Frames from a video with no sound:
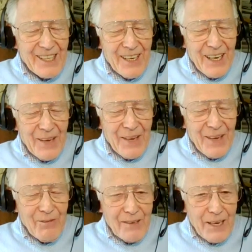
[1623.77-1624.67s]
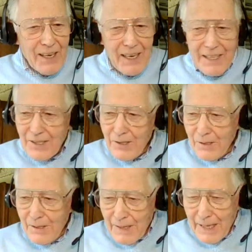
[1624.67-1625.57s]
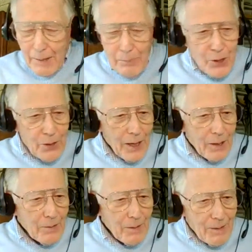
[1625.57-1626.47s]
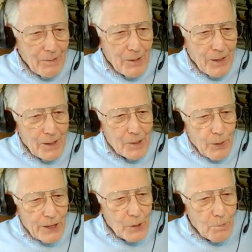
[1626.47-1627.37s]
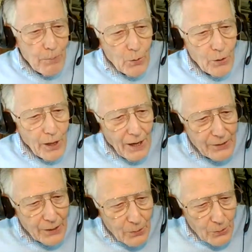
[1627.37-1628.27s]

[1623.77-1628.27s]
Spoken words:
a lovely, I'd like to capture that expression, bocado.